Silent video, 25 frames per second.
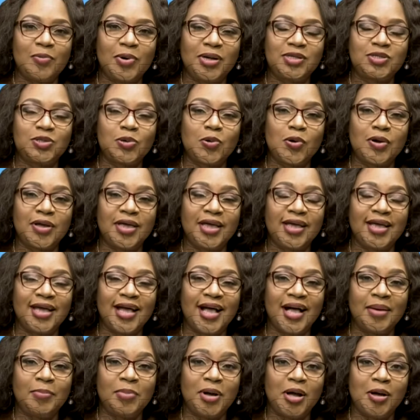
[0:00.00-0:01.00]
We're talking
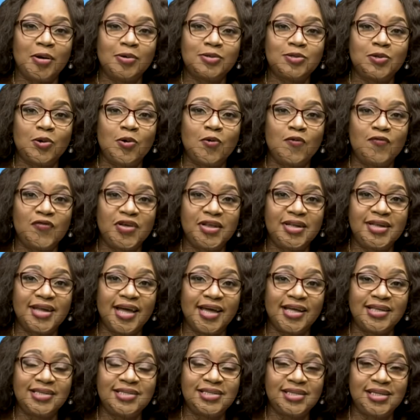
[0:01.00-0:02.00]
about COVID
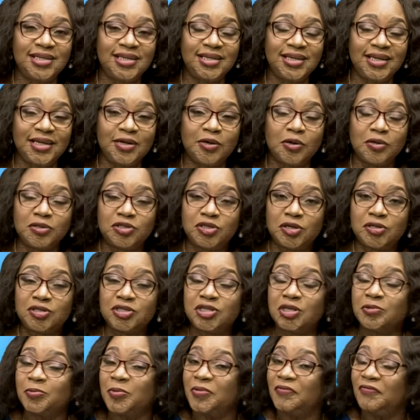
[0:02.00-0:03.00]
nineteen in
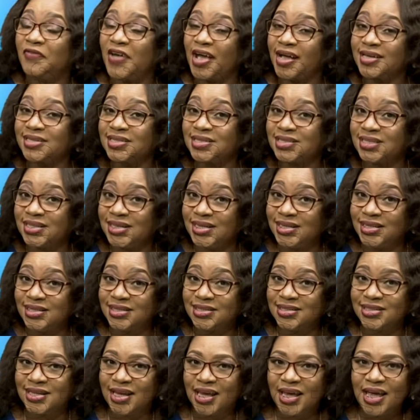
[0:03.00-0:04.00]
conjunction with
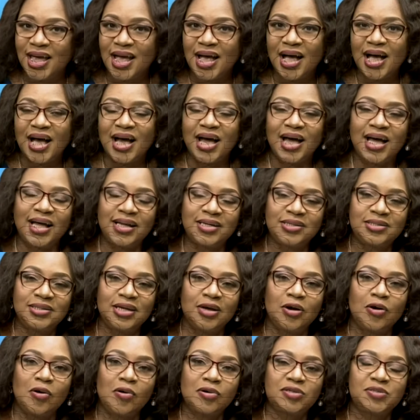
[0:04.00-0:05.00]
vaccines and
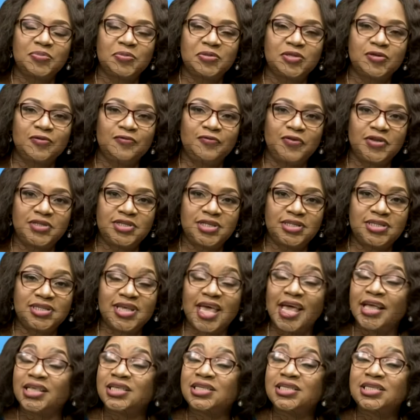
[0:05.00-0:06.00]
hospital visits,
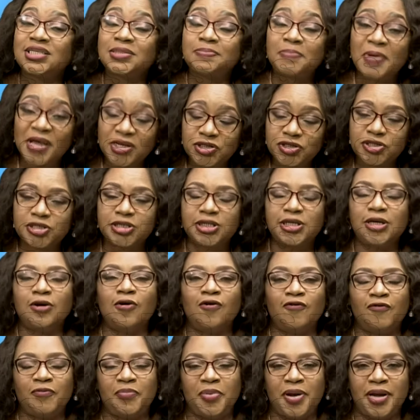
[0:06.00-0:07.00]
especially
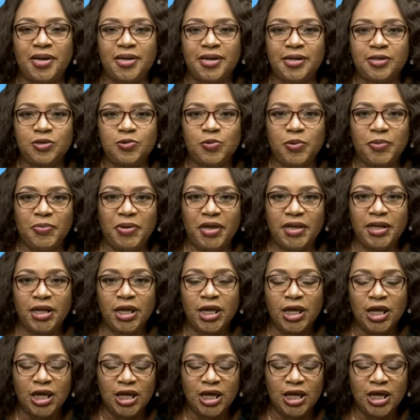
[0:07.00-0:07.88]
of pregnant women.